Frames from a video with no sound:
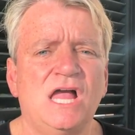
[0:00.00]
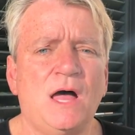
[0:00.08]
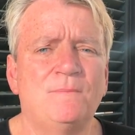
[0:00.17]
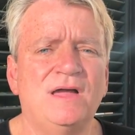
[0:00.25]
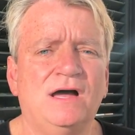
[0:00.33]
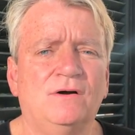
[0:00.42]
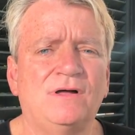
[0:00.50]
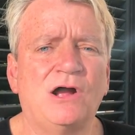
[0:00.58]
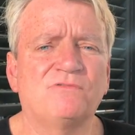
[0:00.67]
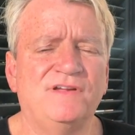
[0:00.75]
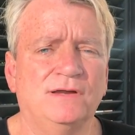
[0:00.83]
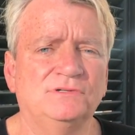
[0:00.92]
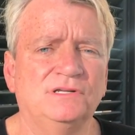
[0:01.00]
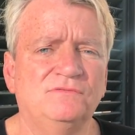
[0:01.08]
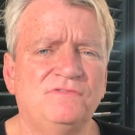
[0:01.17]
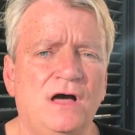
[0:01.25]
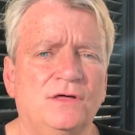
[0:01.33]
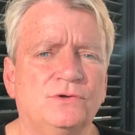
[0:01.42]
about our founding
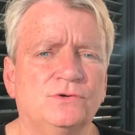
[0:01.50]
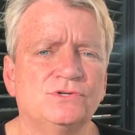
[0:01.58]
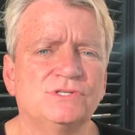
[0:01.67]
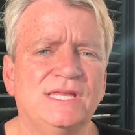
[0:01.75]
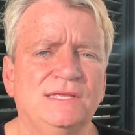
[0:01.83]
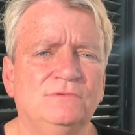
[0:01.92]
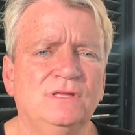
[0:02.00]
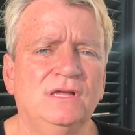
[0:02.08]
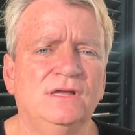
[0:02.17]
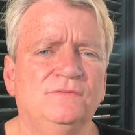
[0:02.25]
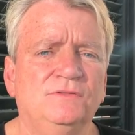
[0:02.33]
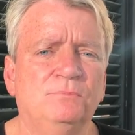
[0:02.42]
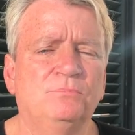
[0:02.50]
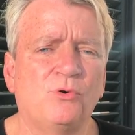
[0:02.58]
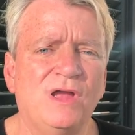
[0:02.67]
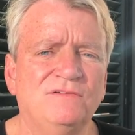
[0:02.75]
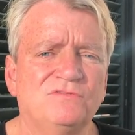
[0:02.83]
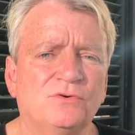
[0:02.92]
fathers and the
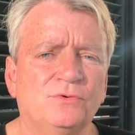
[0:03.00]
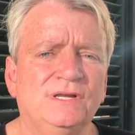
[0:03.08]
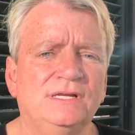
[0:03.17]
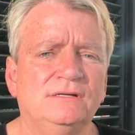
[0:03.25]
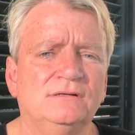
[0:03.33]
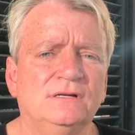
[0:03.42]
bravery